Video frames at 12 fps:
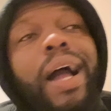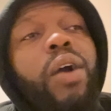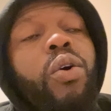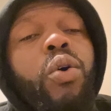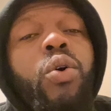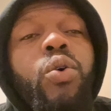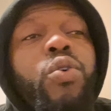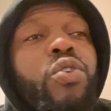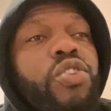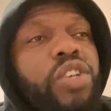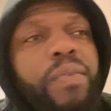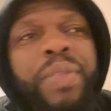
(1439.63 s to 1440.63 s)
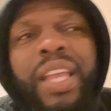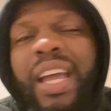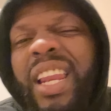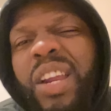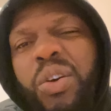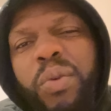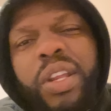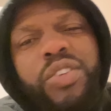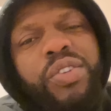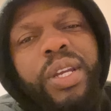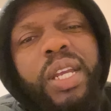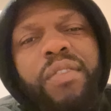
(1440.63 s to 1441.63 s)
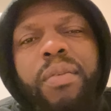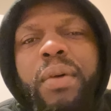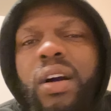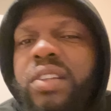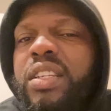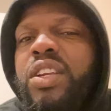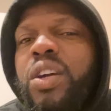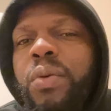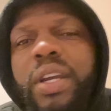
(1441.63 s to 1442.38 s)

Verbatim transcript: alcohol, hooch, and I don't really drink either. But I'll say, you know